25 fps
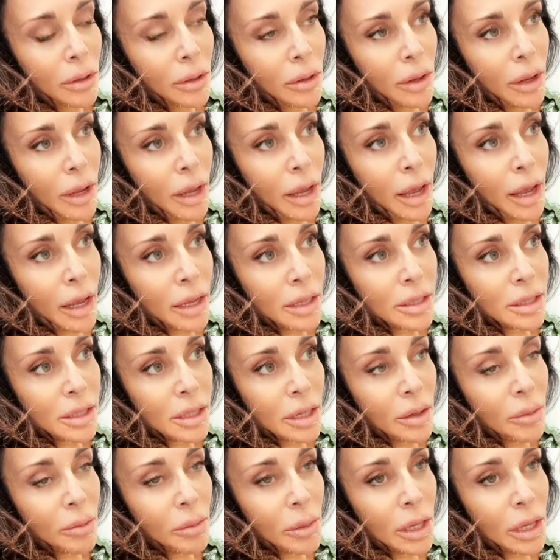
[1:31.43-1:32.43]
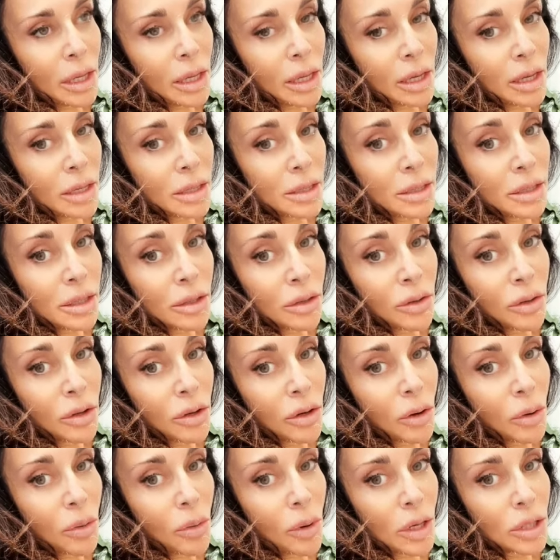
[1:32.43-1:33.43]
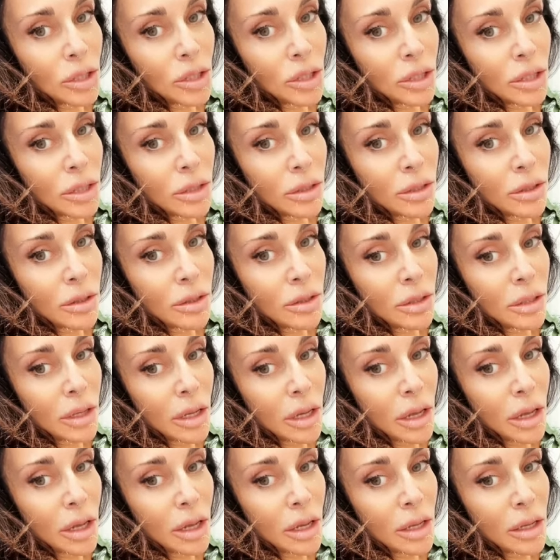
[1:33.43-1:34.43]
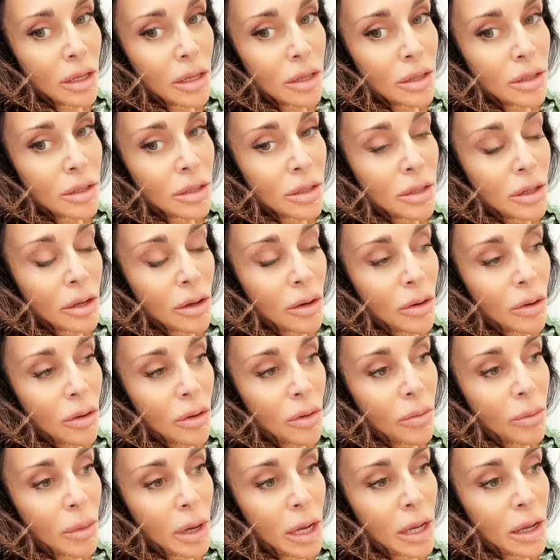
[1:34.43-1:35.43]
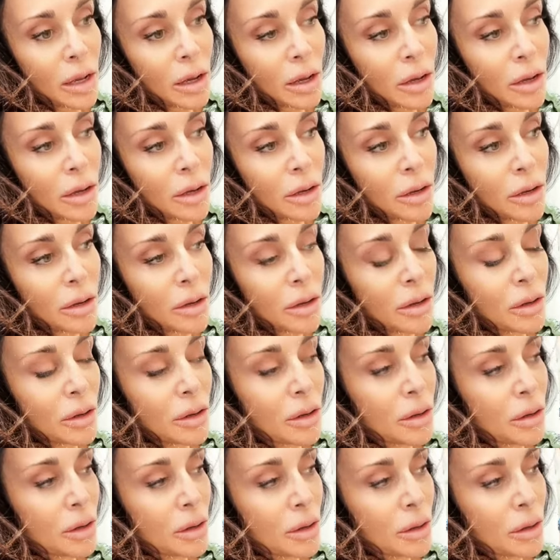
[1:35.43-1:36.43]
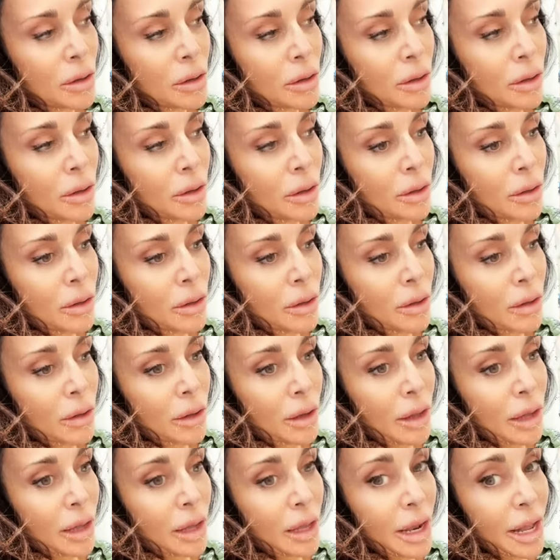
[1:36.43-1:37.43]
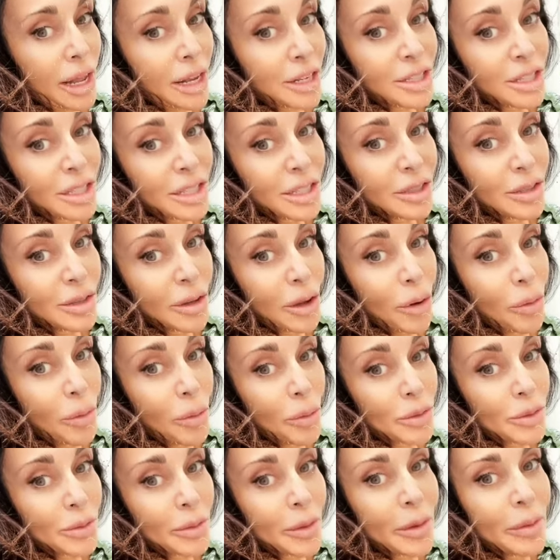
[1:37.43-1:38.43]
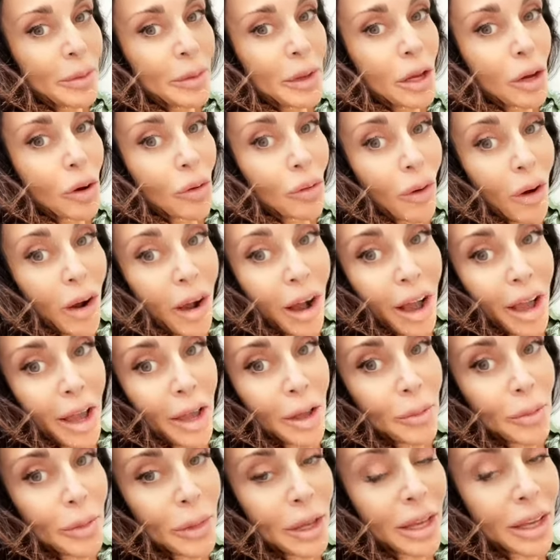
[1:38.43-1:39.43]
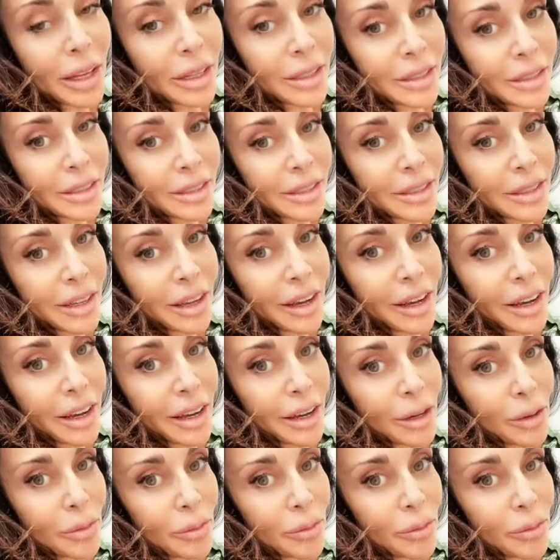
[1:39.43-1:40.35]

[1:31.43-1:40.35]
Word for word: asking me a zillion questions, and oh my God, it actually almost made me cry because um,